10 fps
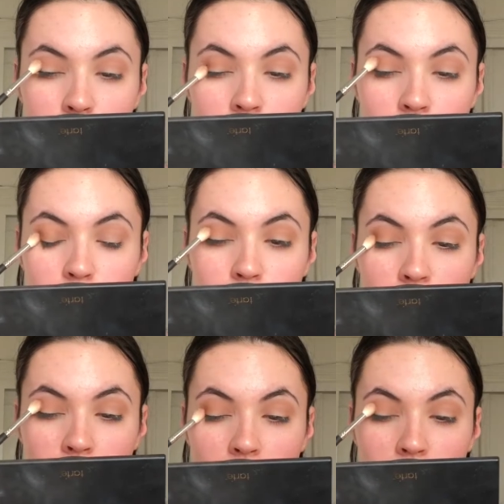piece of my
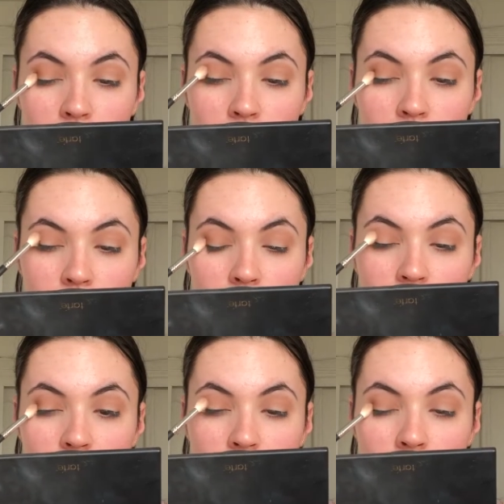eye
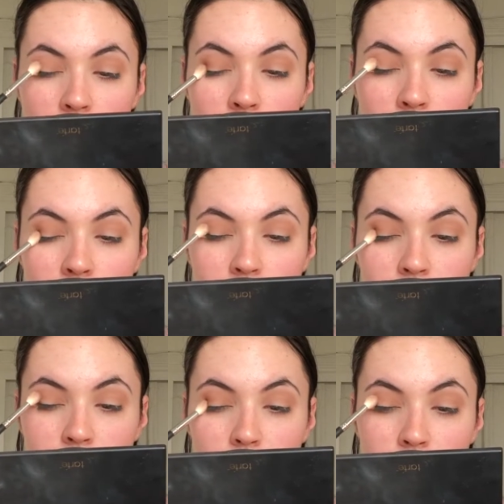and then
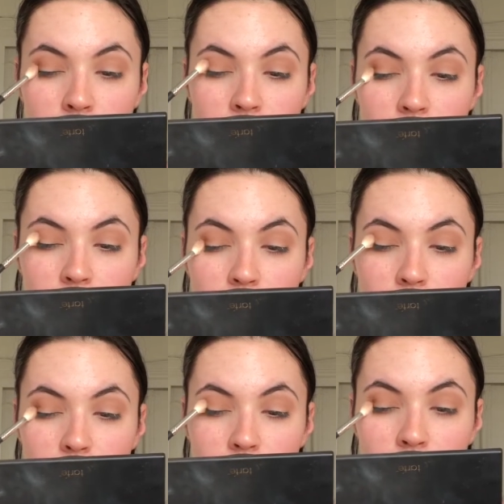start with the circular
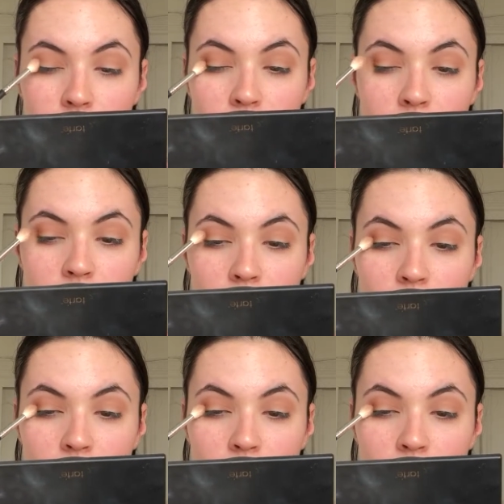motions.